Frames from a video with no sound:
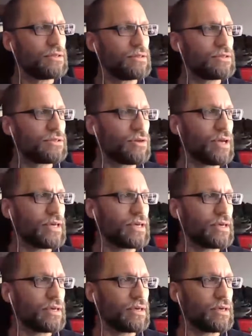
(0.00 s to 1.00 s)
So
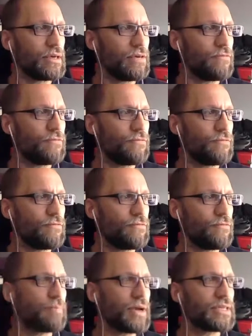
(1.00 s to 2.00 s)
like,
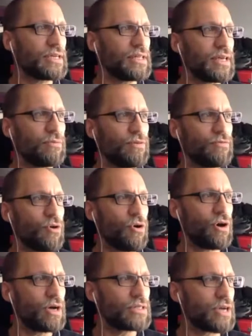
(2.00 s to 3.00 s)
yeah, basically we've
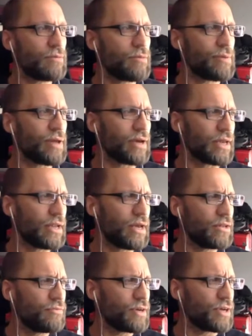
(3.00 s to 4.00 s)
got a timer
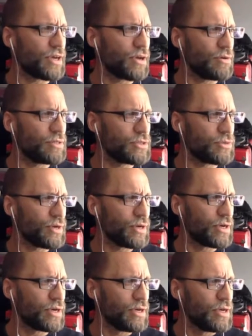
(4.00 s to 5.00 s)
plugin. I don't know if I can go
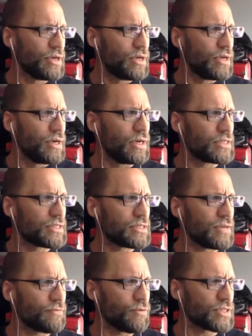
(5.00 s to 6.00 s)
into
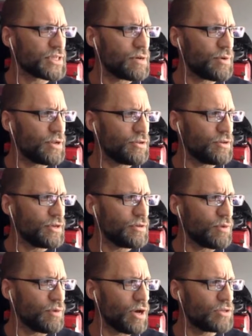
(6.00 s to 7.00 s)
like, for example, I don't
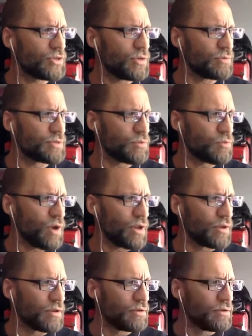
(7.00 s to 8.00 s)
know. Well, I'll do it in website
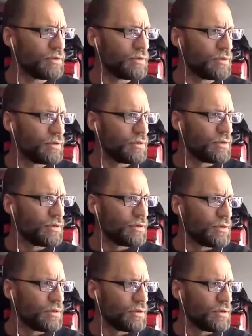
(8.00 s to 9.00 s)
1.
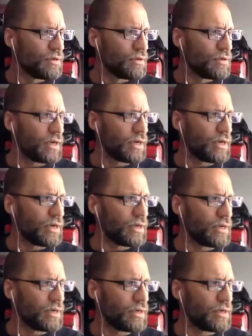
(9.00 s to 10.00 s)

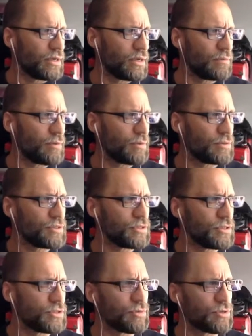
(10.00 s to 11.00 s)
No, I
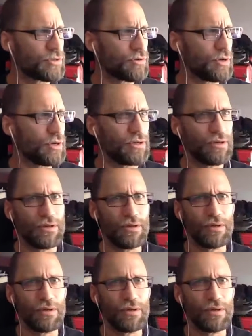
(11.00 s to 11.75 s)
just need to share my screen.